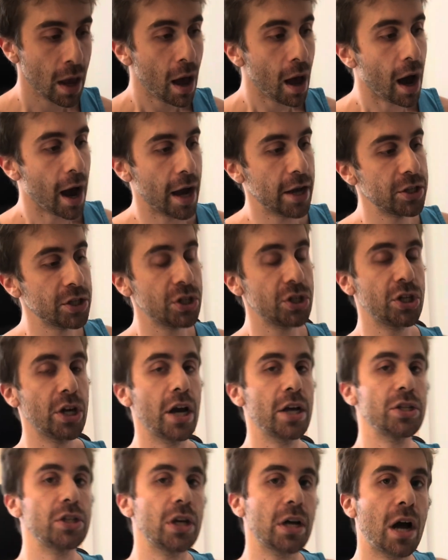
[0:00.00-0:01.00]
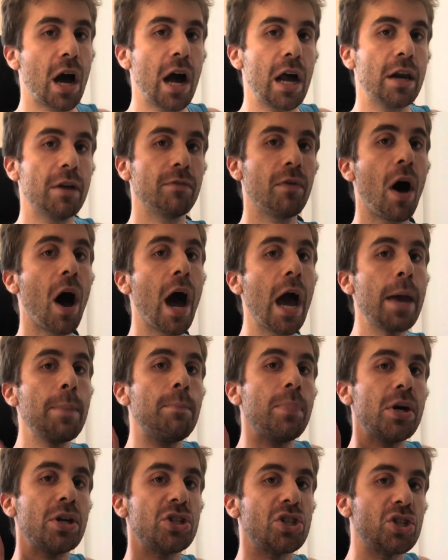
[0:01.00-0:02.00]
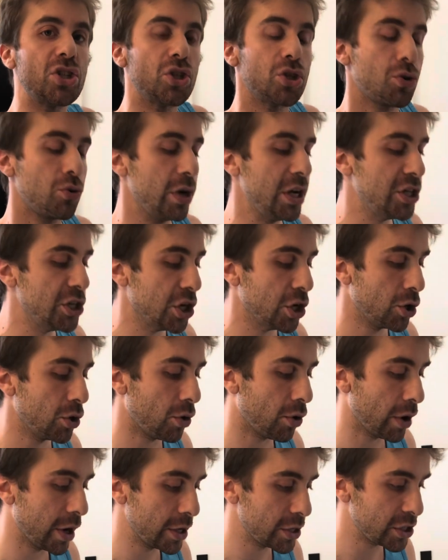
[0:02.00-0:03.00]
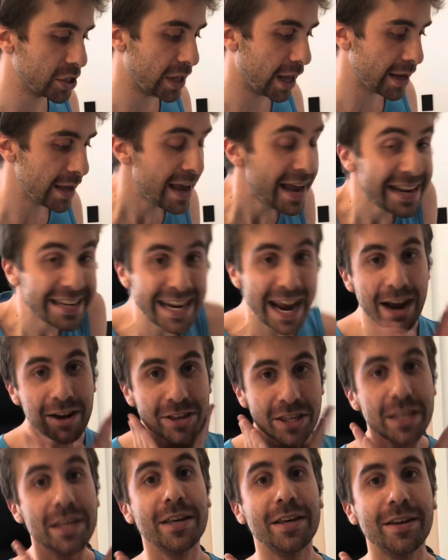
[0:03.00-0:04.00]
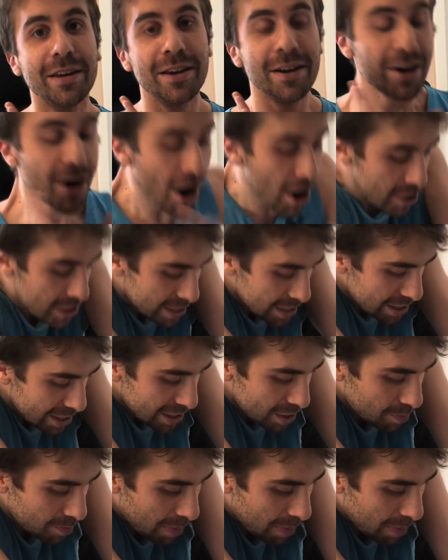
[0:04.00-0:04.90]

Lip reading: I suggest a kind of high-pitched screeching noise, like, Chelsee, oh, it's a little